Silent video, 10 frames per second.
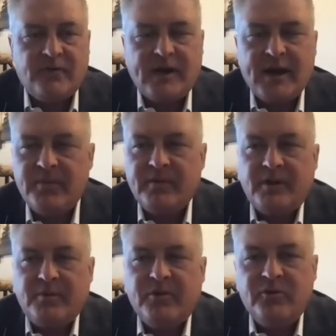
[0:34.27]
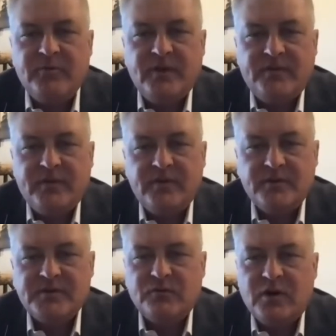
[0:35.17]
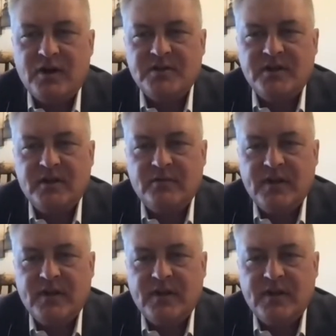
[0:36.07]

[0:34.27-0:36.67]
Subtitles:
Accountability Improvement at the University of Washington.